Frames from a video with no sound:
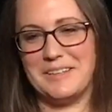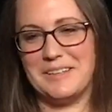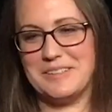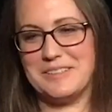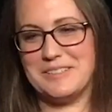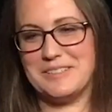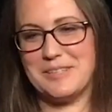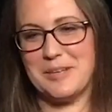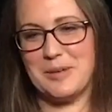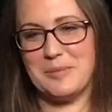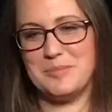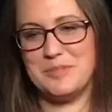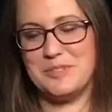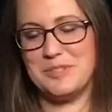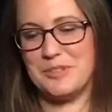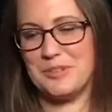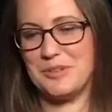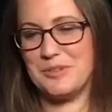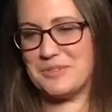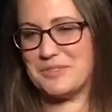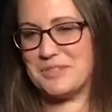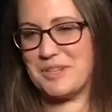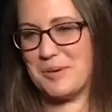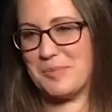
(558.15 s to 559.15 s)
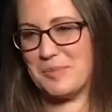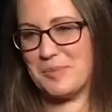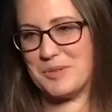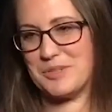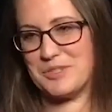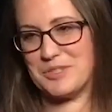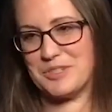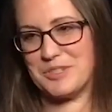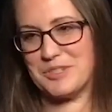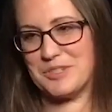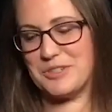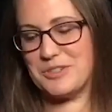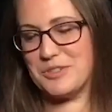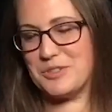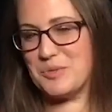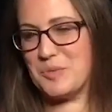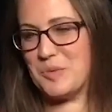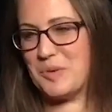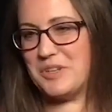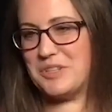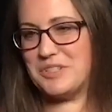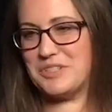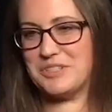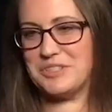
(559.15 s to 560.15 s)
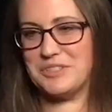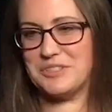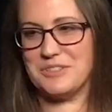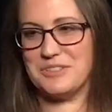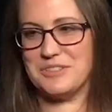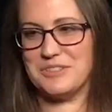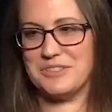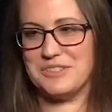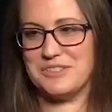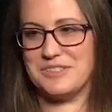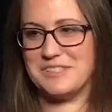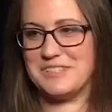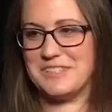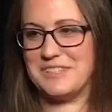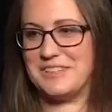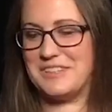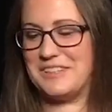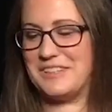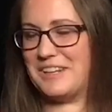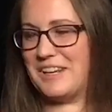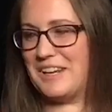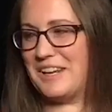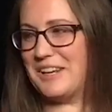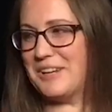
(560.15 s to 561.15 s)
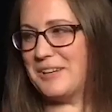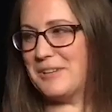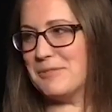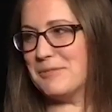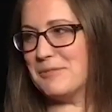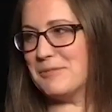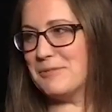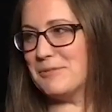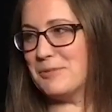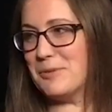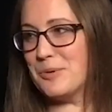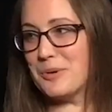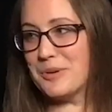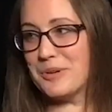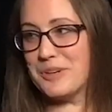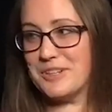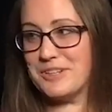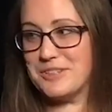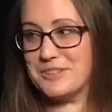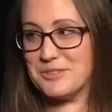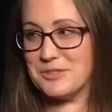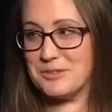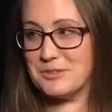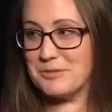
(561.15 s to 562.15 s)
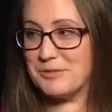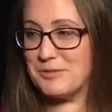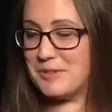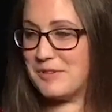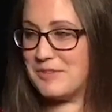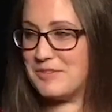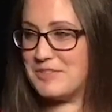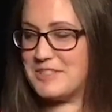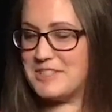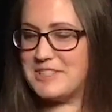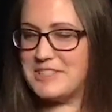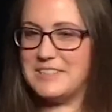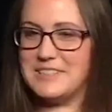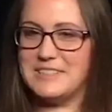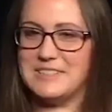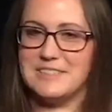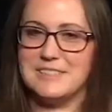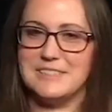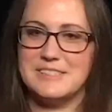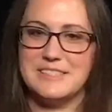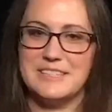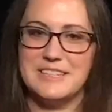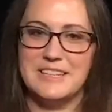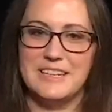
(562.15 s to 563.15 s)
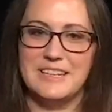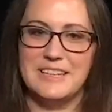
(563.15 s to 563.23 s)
sub-zero temperatures, wind chills in the negative 40s or 50s.